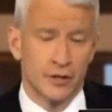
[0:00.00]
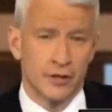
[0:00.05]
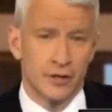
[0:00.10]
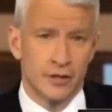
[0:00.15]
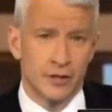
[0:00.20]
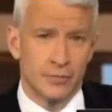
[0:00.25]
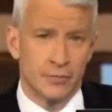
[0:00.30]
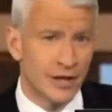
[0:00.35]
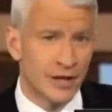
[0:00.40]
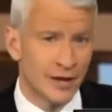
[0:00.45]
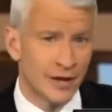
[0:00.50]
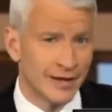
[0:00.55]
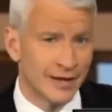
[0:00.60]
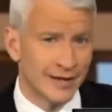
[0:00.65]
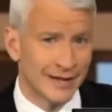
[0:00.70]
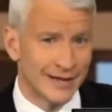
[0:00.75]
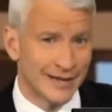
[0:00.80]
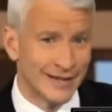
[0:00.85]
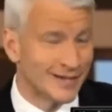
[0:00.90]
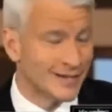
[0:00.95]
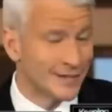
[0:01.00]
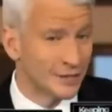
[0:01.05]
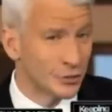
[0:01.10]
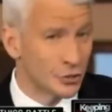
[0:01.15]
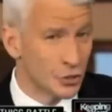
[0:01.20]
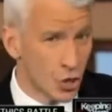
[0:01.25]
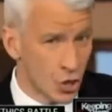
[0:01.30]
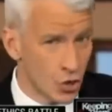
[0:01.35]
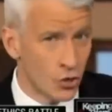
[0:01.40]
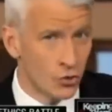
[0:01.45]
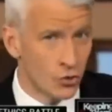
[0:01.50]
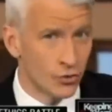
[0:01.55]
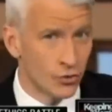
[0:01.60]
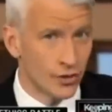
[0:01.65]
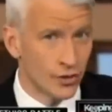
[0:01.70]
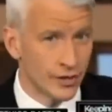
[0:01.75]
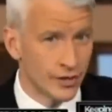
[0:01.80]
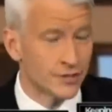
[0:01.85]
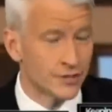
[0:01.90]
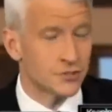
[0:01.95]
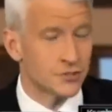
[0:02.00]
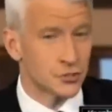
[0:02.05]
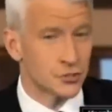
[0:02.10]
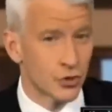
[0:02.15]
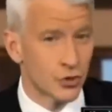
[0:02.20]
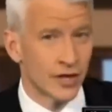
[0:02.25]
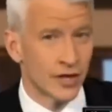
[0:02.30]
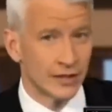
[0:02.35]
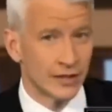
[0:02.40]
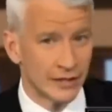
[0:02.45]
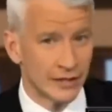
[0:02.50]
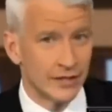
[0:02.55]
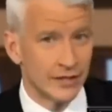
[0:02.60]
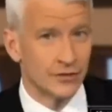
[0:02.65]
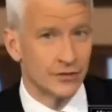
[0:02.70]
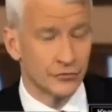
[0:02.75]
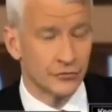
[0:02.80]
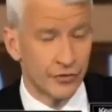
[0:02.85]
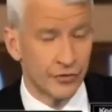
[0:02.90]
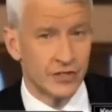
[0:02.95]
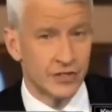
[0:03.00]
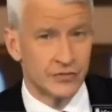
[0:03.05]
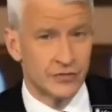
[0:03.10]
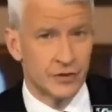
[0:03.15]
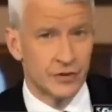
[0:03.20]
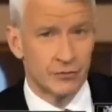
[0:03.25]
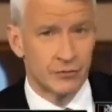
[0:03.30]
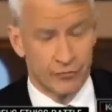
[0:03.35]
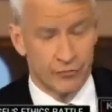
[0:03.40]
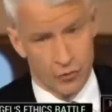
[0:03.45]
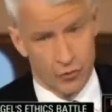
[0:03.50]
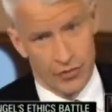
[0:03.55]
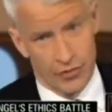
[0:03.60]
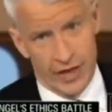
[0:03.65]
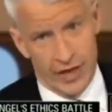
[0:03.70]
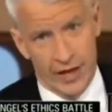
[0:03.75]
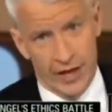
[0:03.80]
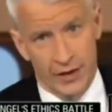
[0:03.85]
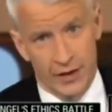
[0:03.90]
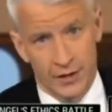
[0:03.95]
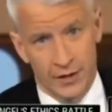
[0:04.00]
implying he didn't know he could start a legal defense fund before that.